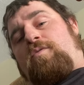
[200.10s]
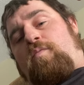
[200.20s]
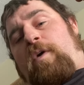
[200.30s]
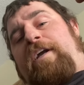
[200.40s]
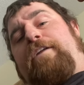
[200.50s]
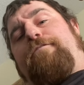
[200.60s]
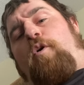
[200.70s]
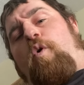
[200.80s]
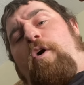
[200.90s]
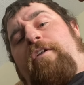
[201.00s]
Whitey
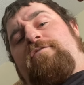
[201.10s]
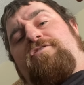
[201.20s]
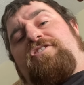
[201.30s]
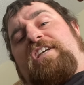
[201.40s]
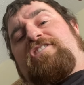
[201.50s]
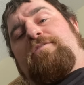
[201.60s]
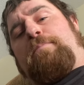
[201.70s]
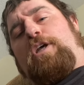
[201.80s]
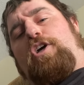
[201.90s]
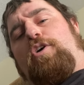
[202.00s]
Ford sings the
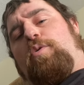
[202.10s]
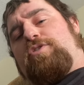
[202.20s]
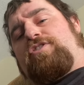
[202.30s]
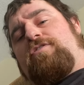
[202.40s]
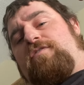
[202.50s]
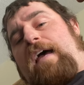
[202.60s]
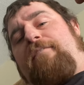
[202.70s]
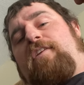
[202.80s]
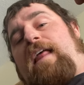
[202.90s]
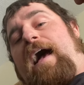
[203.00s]
blues,
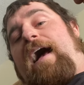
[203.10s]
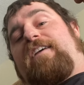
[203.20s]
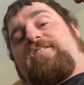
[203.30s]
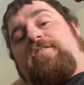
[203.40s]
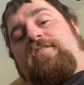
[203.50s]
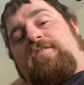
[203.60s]
Everlast.